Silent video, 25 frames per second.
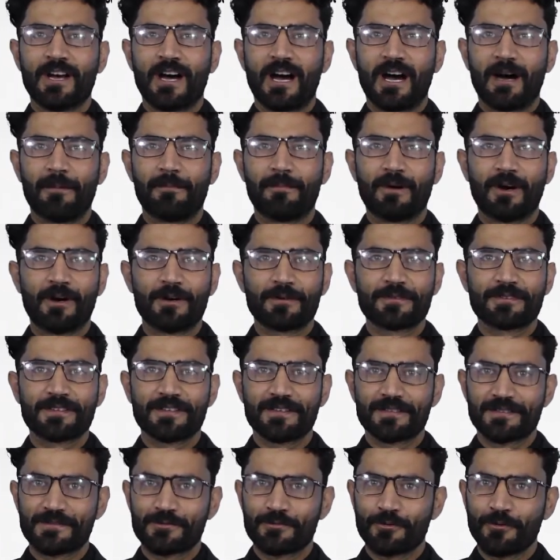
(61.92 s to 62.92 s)
about
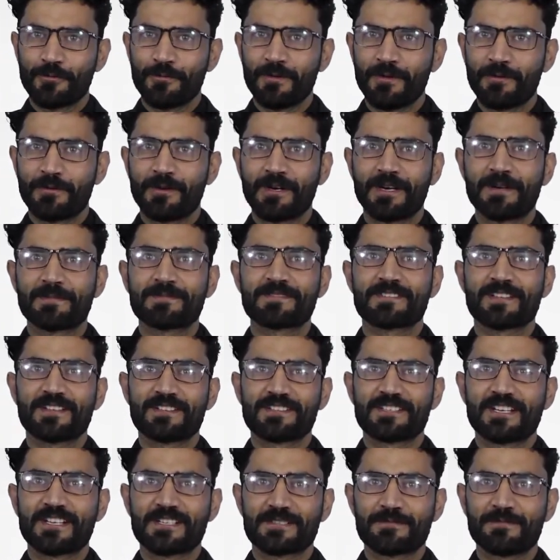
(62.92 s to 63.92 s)
to be verbs
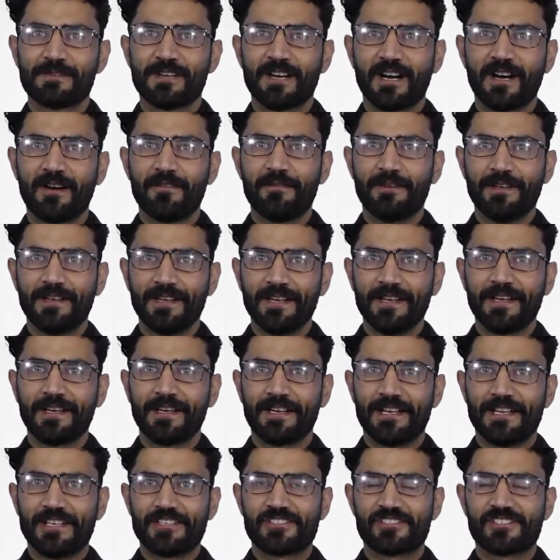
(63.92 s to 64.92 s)
that we have in
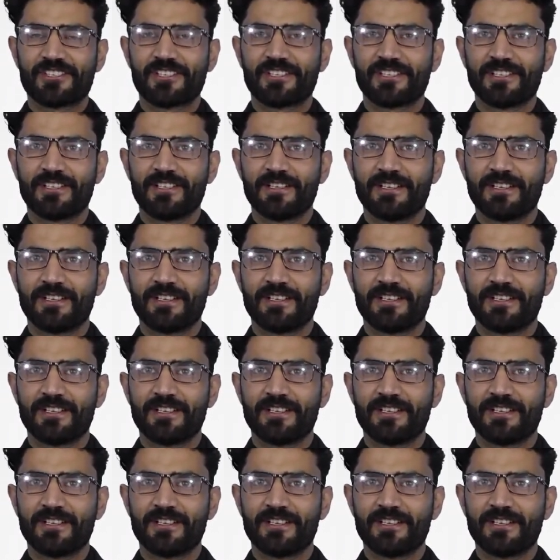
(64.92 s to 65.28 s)
English.